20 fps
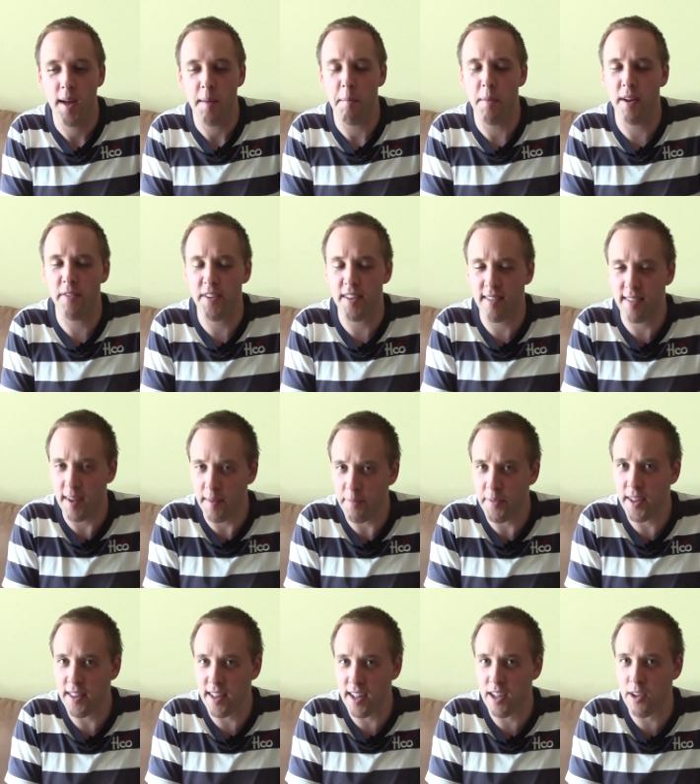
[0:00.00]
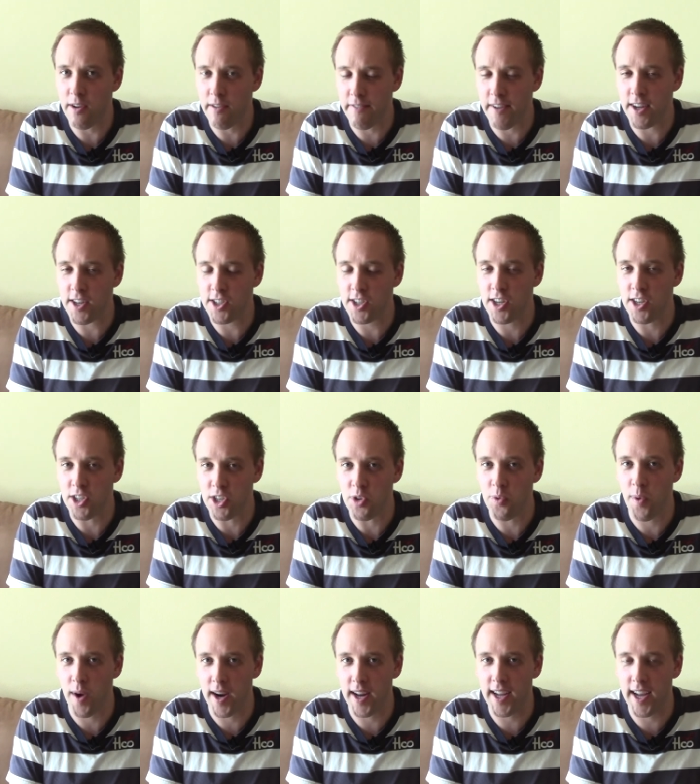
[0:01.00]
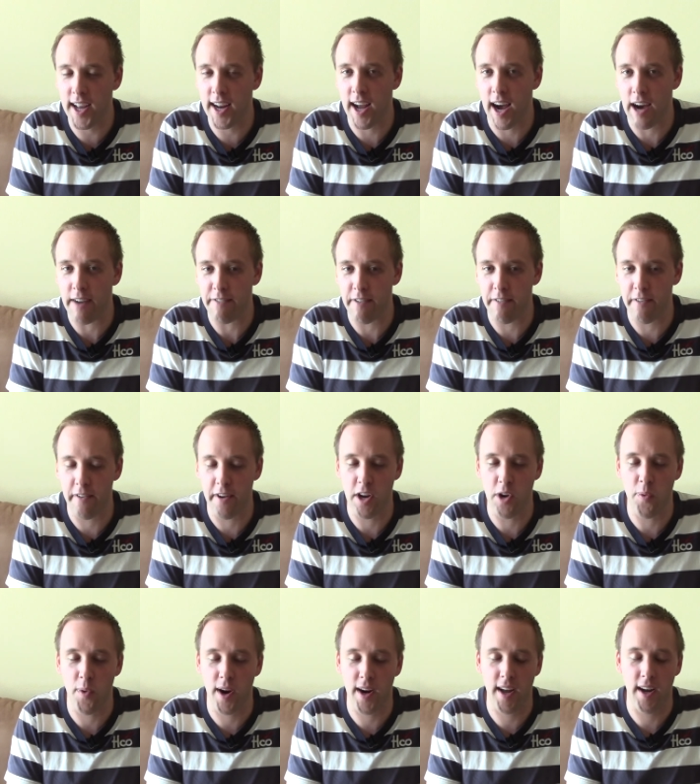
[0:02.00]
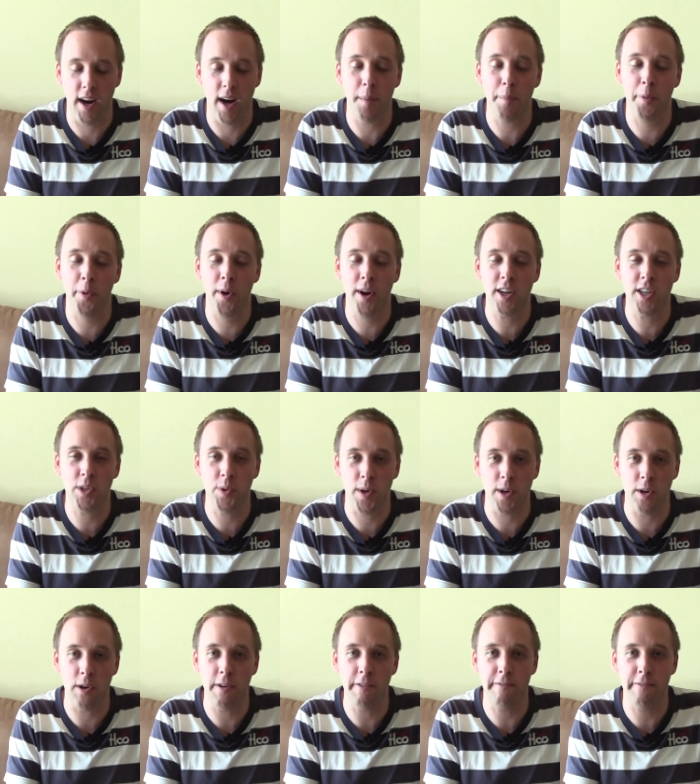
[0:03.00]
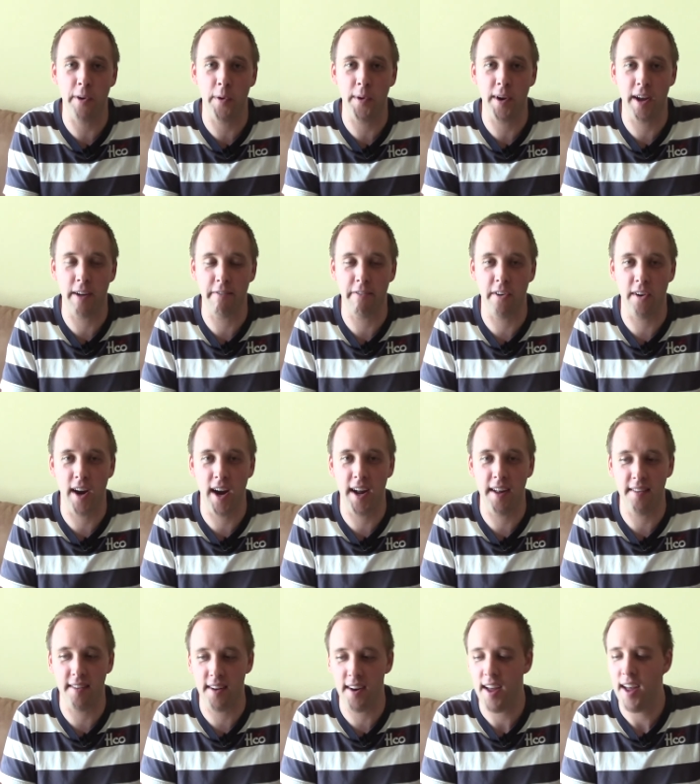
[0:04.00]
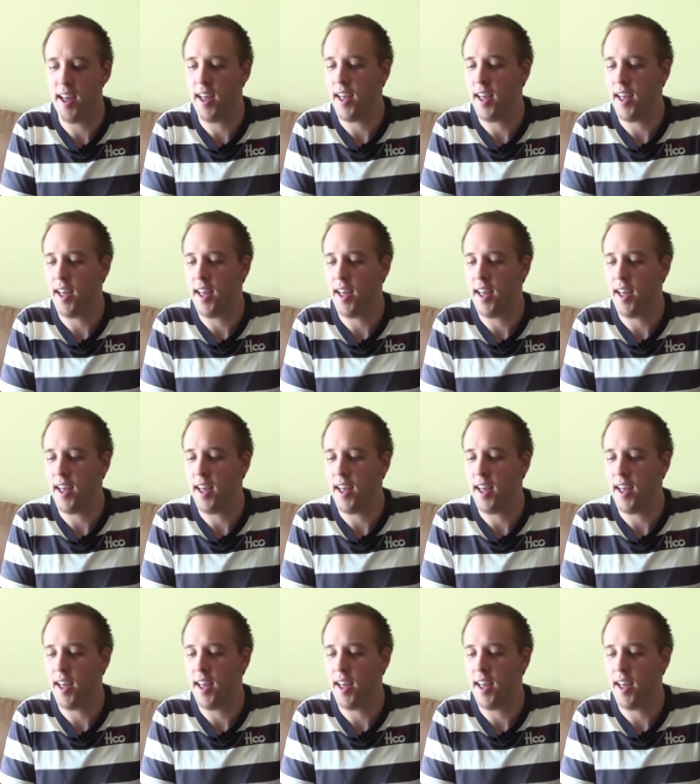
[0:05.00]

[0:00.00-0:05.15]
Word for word: But if it's something that you eventually do want to get off of or you want to upgrade to a new phone on Verizon,